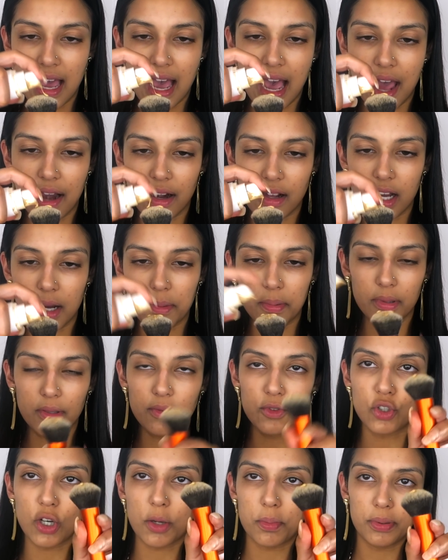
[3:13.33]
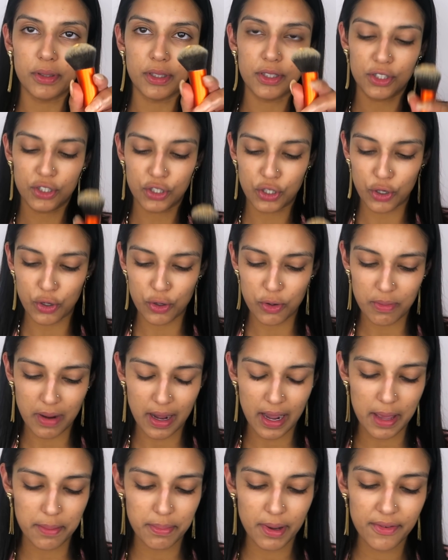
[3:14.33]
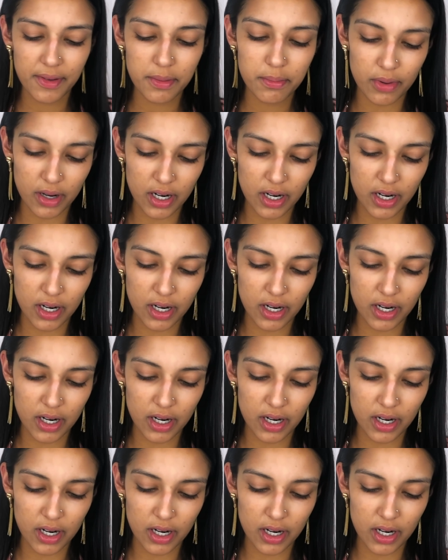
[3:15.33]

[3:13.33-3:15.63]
add a couple of droplets to my buffing